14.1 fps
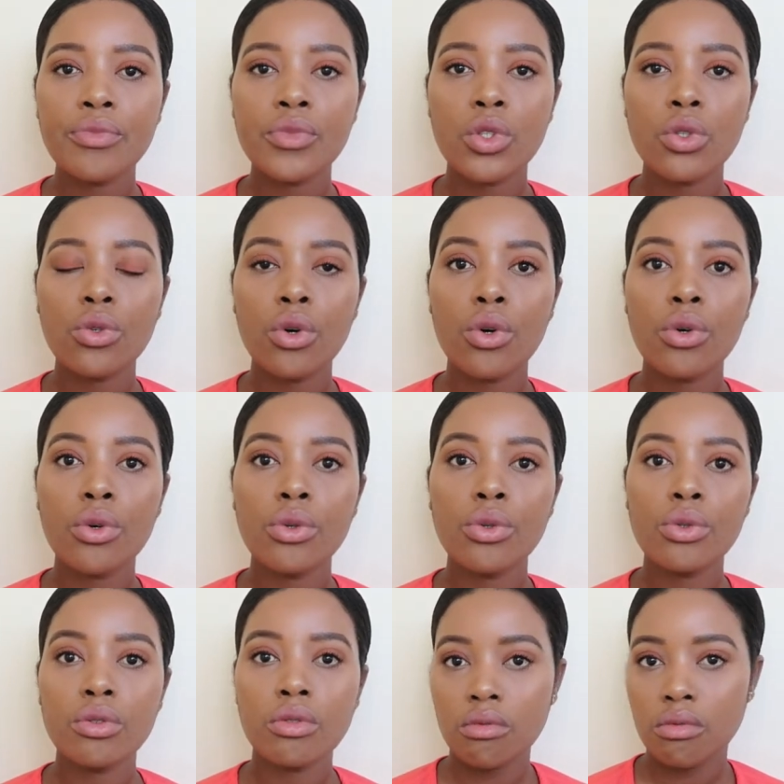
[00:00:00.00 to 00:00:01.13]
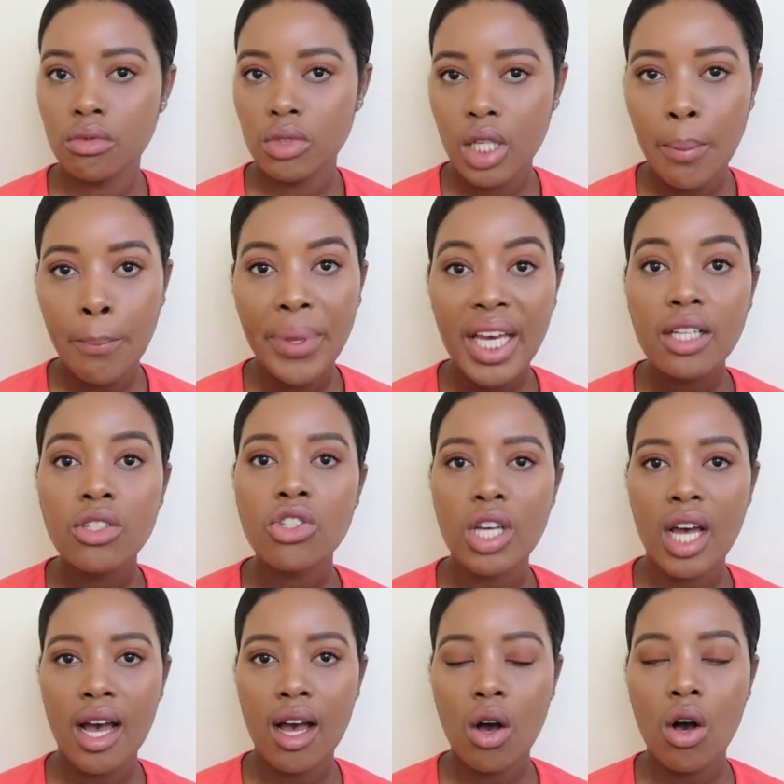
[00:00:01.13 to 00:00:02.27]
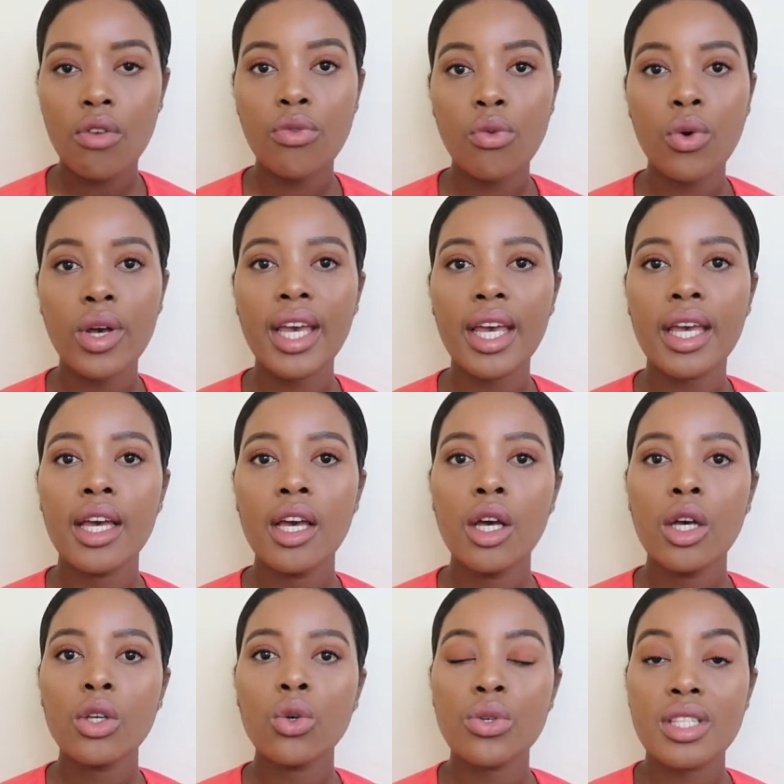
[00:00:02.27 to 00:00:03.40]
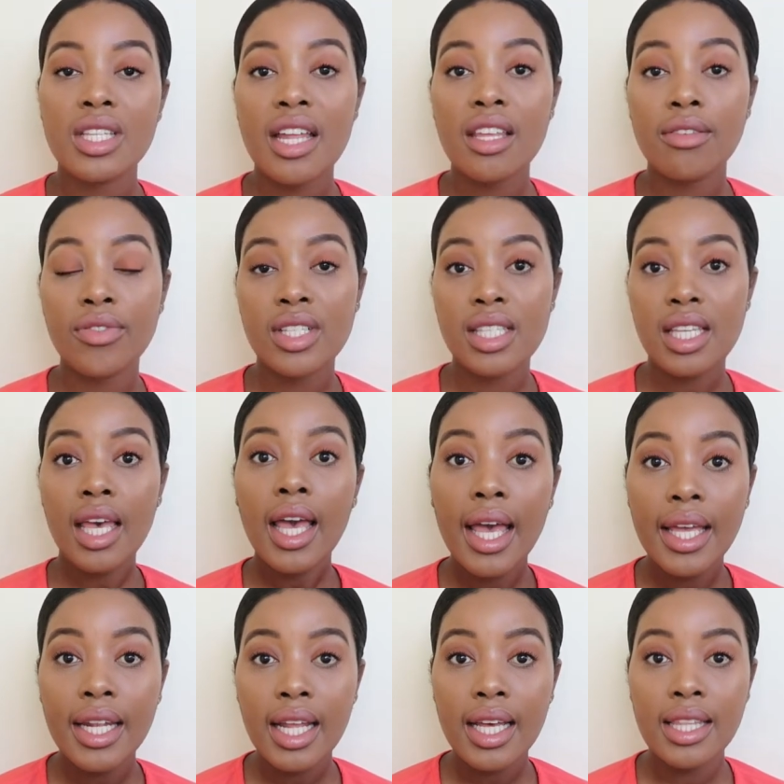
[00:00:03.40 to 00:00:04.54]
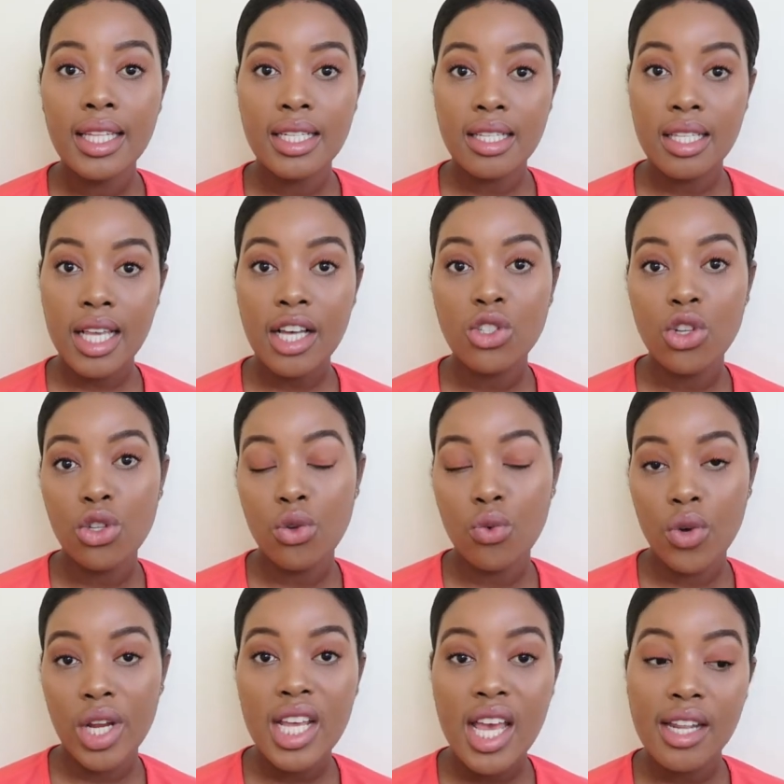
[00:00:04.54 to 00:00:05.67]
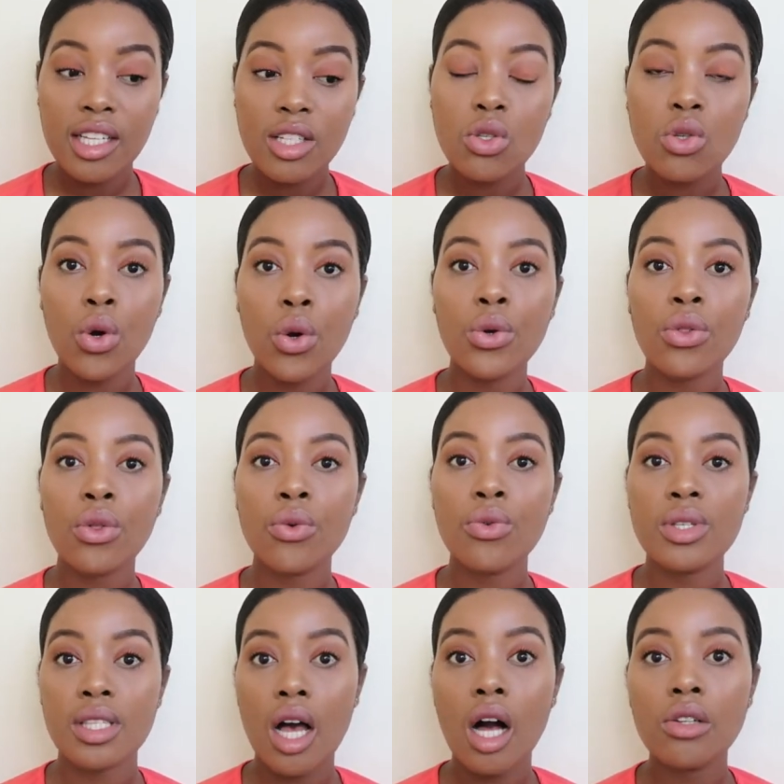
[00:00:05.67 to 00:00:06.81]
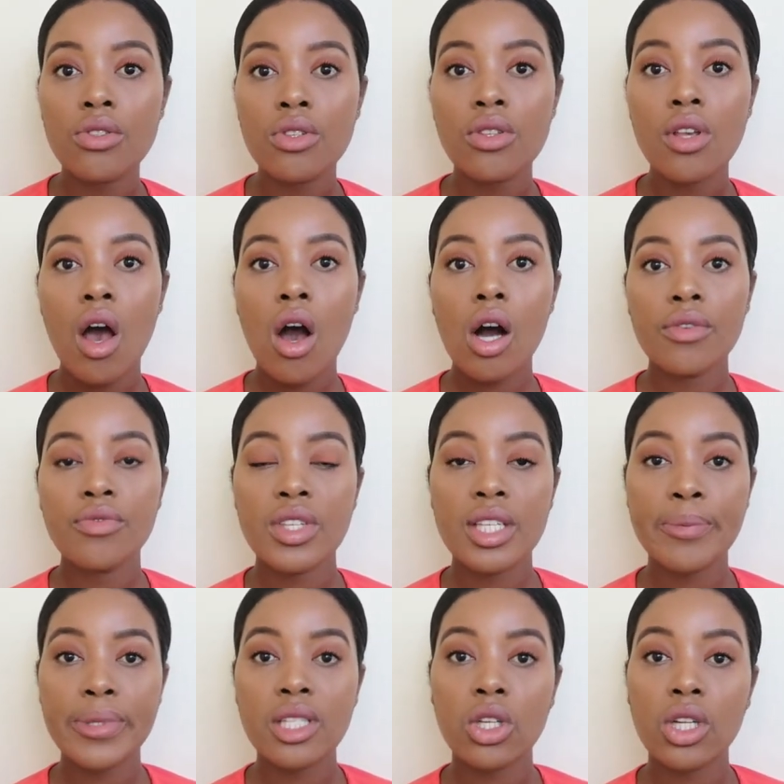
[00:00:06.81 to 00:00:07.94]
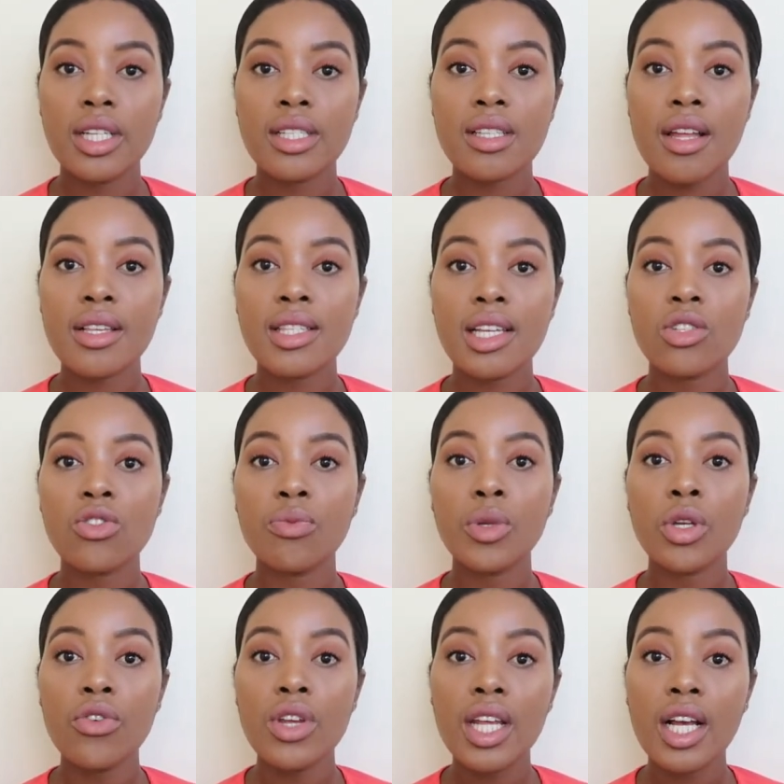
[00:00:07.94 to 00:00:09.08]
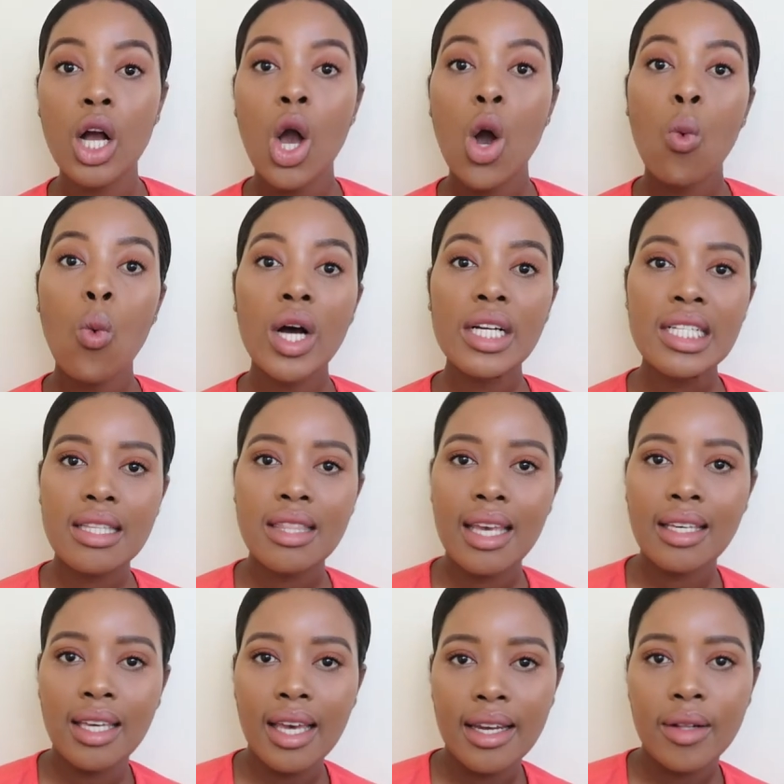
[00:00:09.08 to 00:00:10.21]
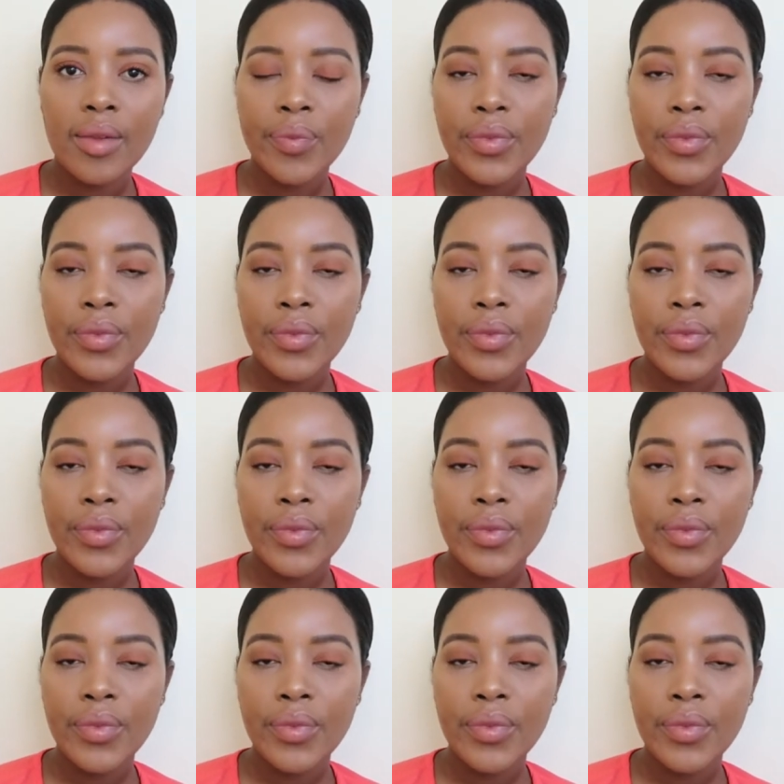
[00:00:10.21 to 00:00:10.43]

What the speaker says: you know, a picture of where your study fits in the discussion, you really need to go to the results of these particular studies that you've been reading. What did they get?